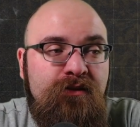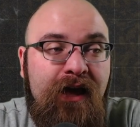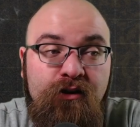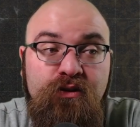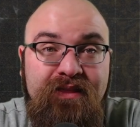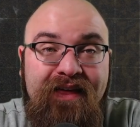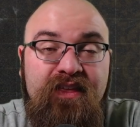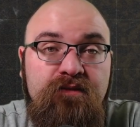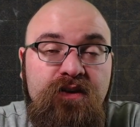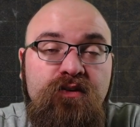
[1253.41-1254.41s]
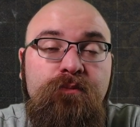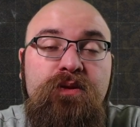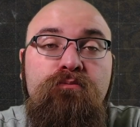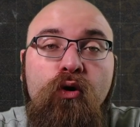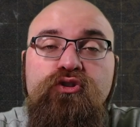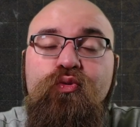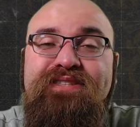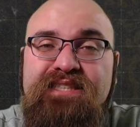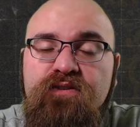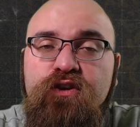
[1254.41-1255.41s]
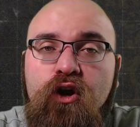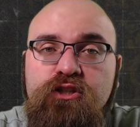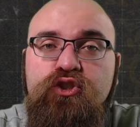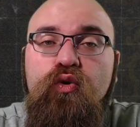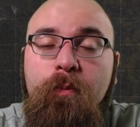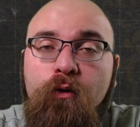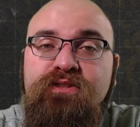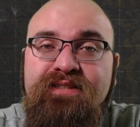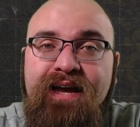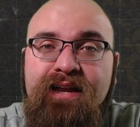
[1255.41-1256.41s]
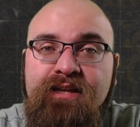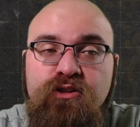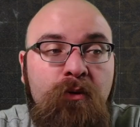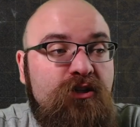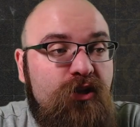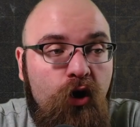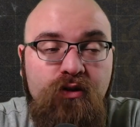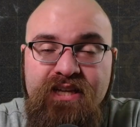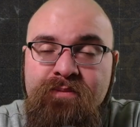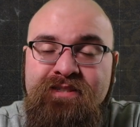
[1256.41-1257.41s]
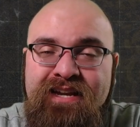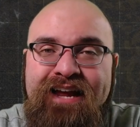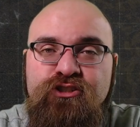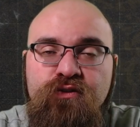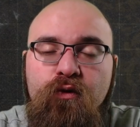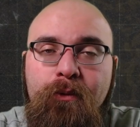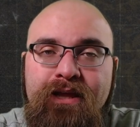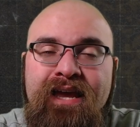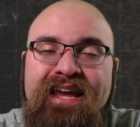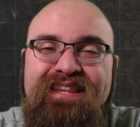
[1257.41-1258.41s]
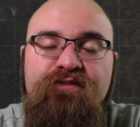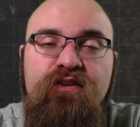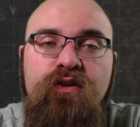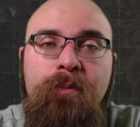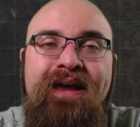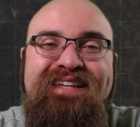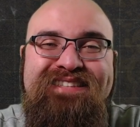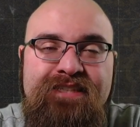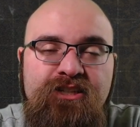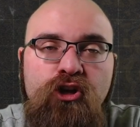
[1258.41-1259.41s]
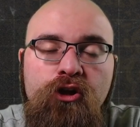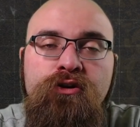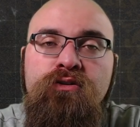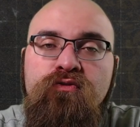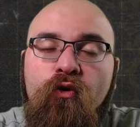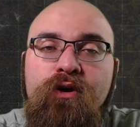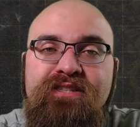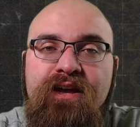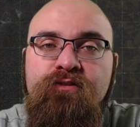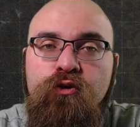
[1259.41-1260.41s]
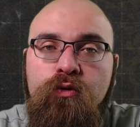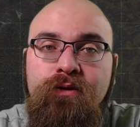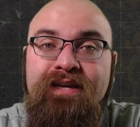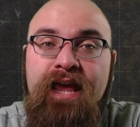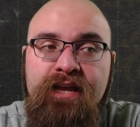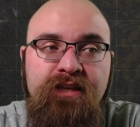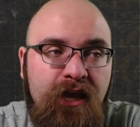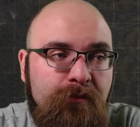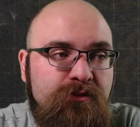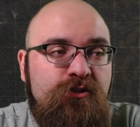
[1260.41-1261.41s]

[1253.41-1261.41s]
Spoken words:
Not only that, they've given up the most receiving yards to opposing tight ends amongst all teams in the National Football League. They've given up 647 total in 8 games.